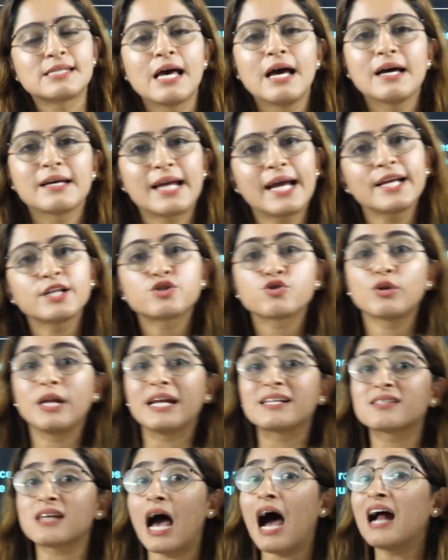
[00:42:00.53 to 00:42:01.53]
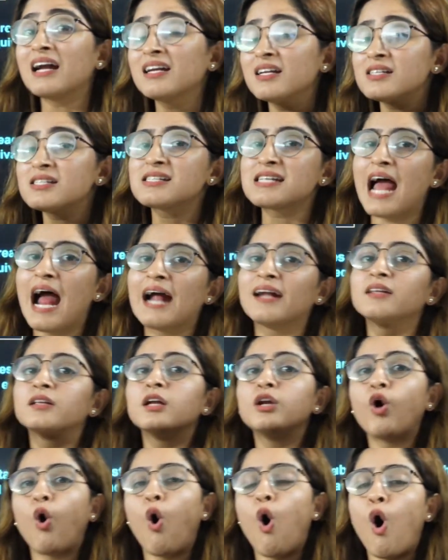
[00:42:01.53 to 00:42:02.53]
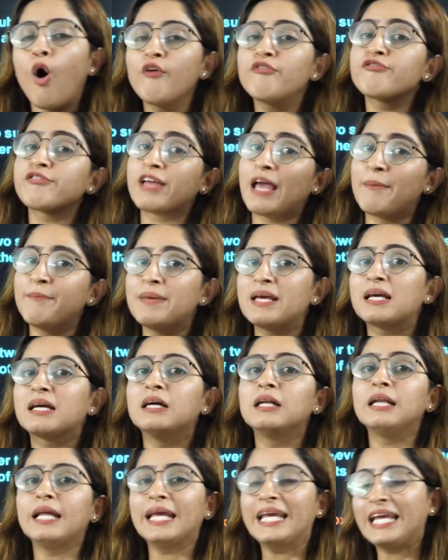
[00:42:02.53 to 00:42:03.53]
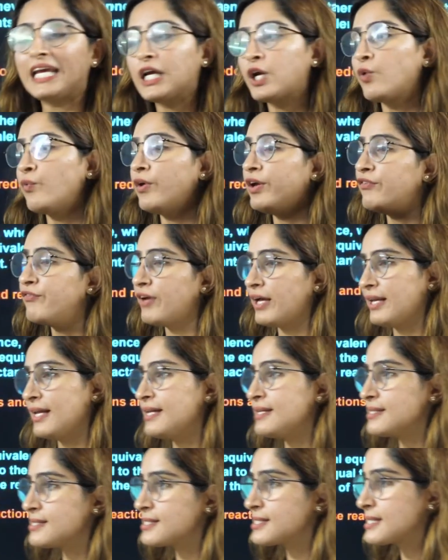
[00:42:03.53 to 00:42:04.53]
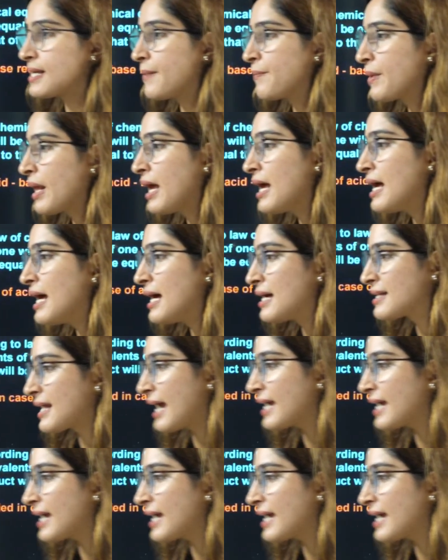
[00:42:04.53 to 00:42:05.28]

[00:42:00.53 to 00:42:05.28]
right? So let's understand the law of chemical equivalence, right,